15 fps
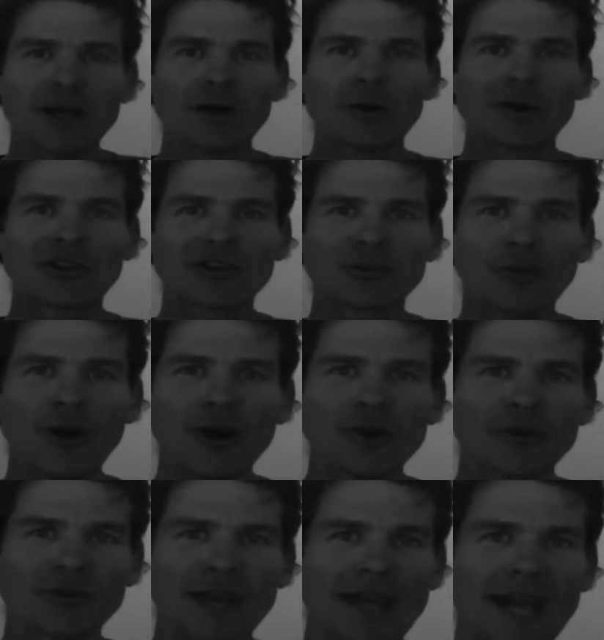when a spider
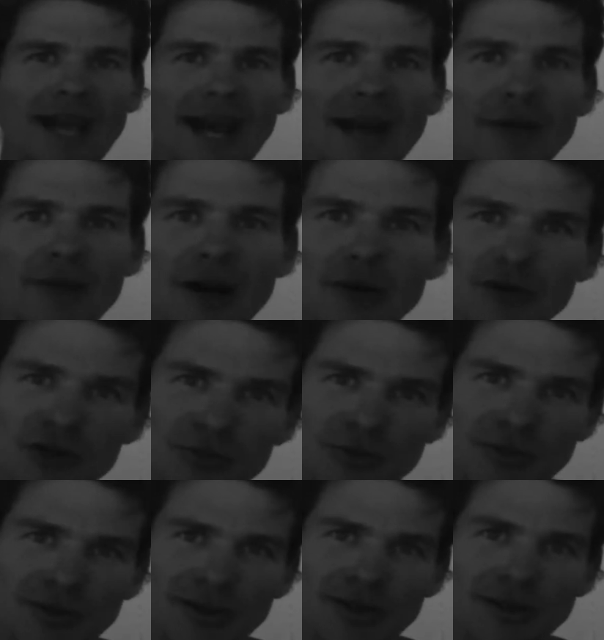was out of
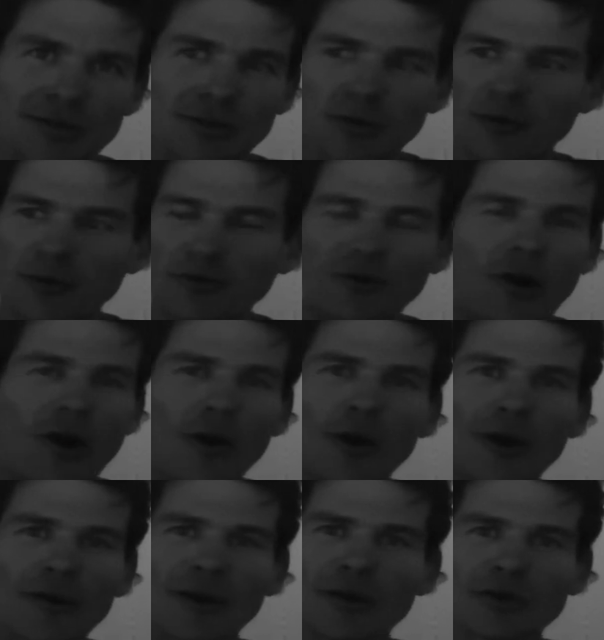nourishment or a fly or
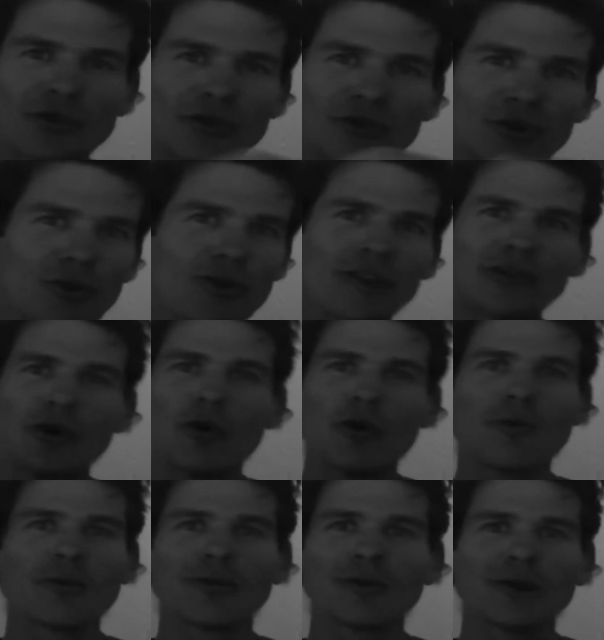whatever, and I'd just do this
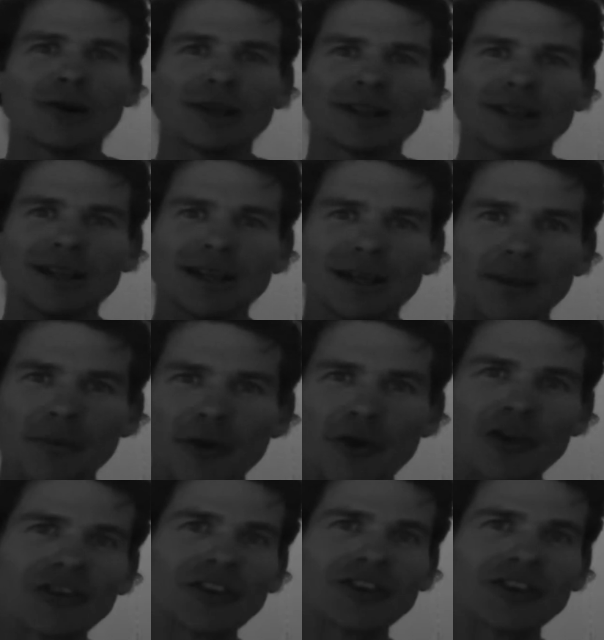all for like, I'm
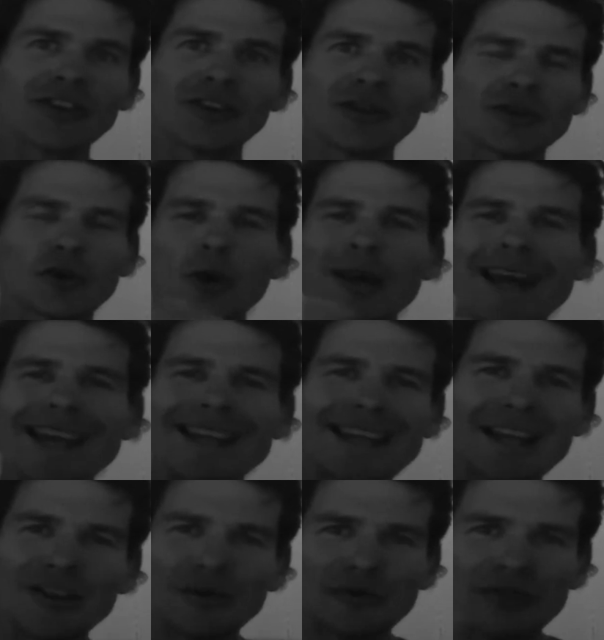36, 28
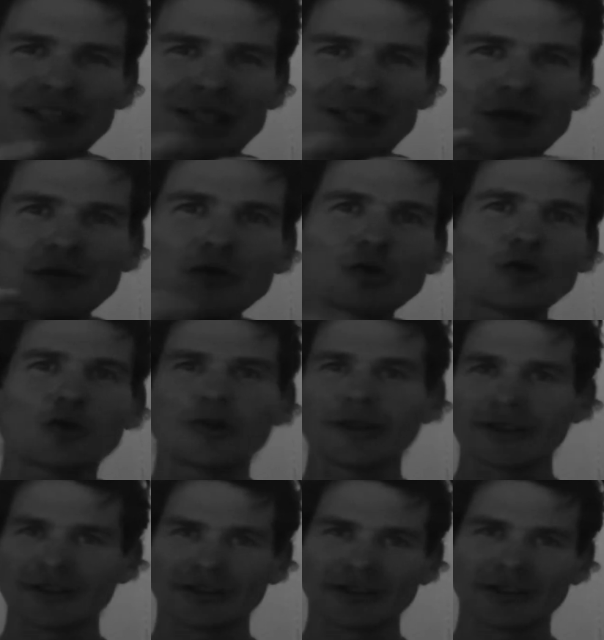years of dealing with little
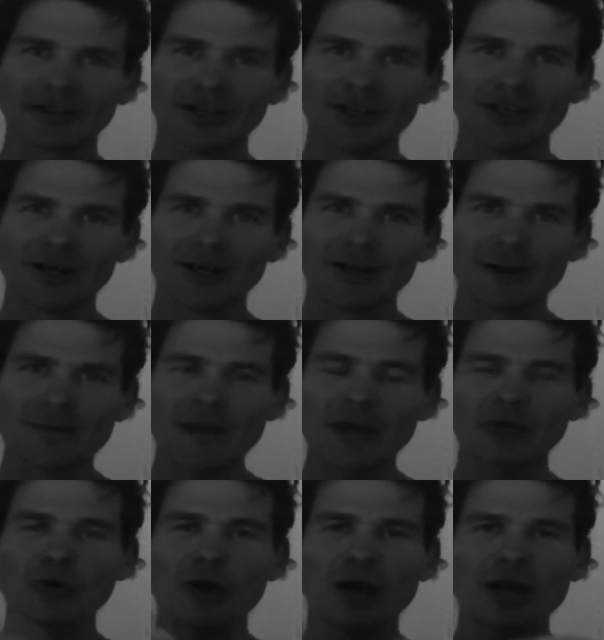critters.
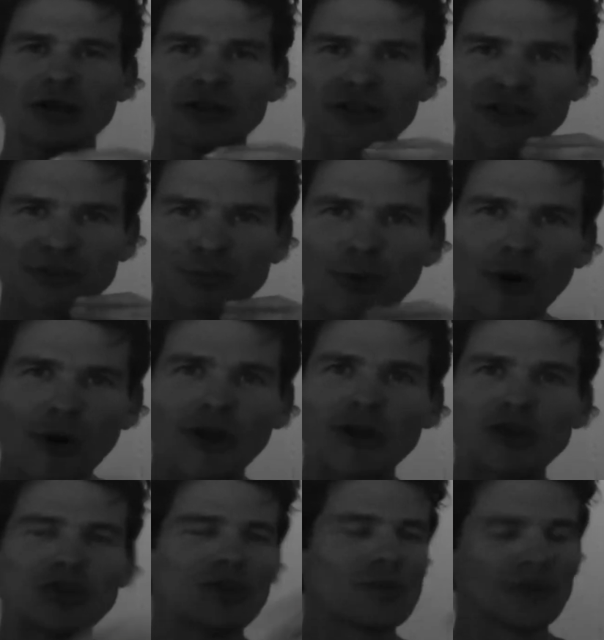That's why I can spot it
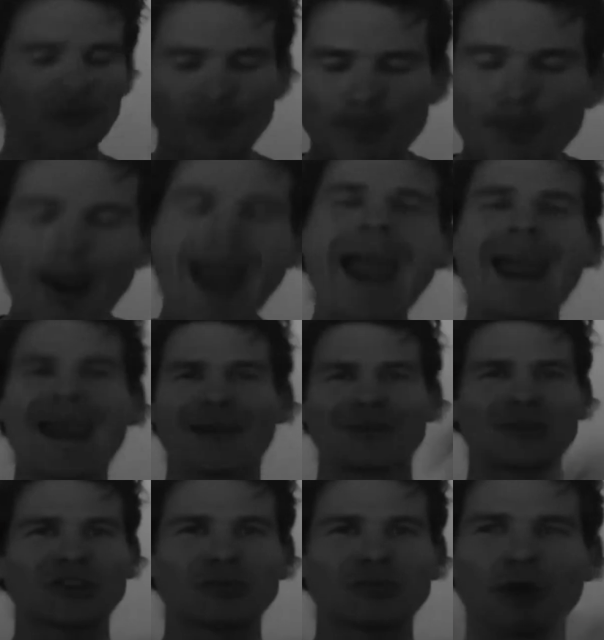in humans.
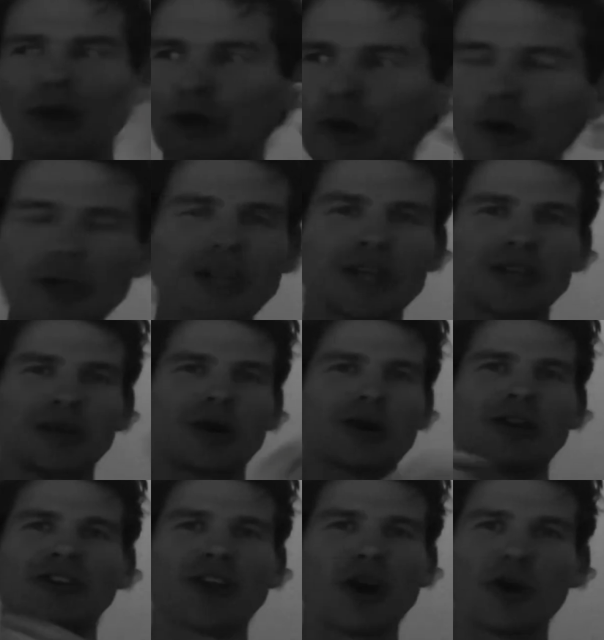Bam! Just by looking at you, I
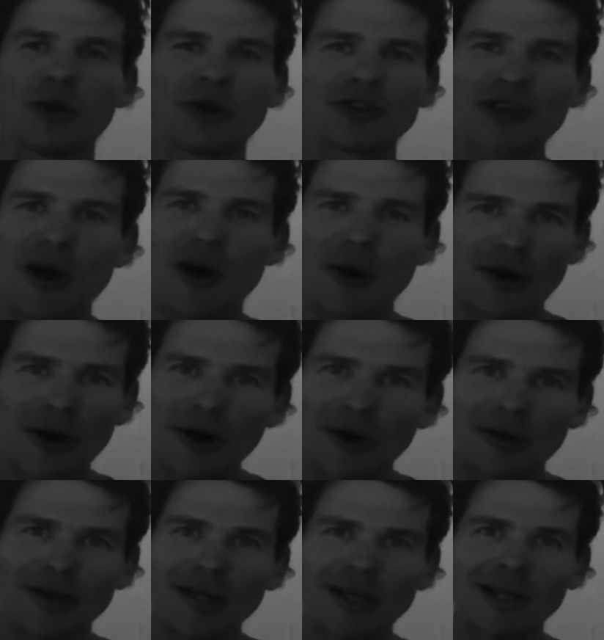can tell you what's going on.